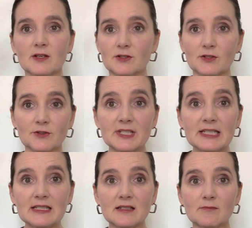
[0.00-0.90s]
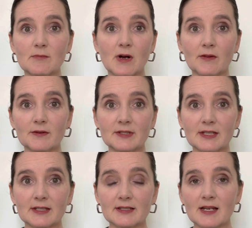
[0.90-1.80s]
your team, all those
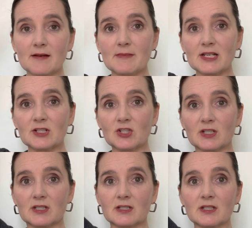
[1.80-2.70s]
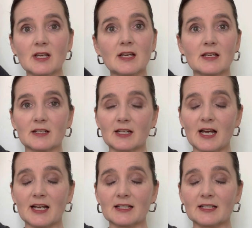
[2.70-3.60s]
things that I mentioned.
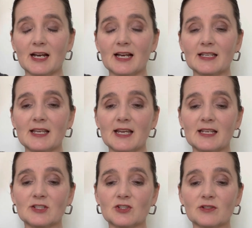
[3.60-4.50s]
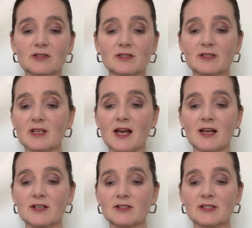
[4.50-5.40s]
God, guide, angels,
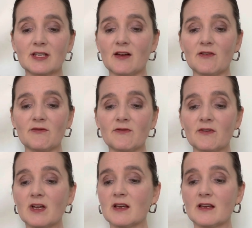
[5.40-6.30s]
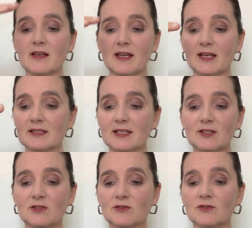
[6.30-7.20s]
higher self,
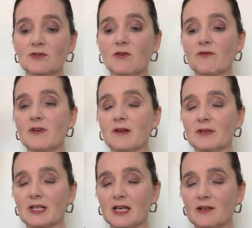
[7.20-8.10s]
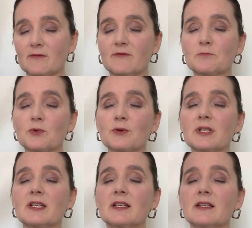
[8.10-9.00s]
ancestors, soul, family, kind of
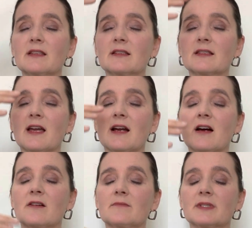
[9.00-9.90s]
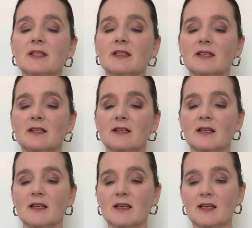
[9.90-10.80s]
breathe as that comes in
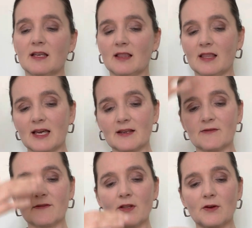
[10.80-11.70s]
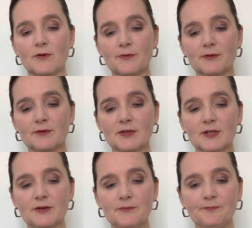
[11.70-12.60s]
and let it flow through
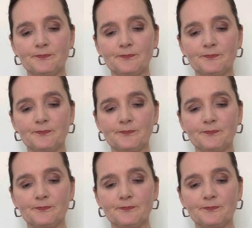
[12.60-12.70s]
you.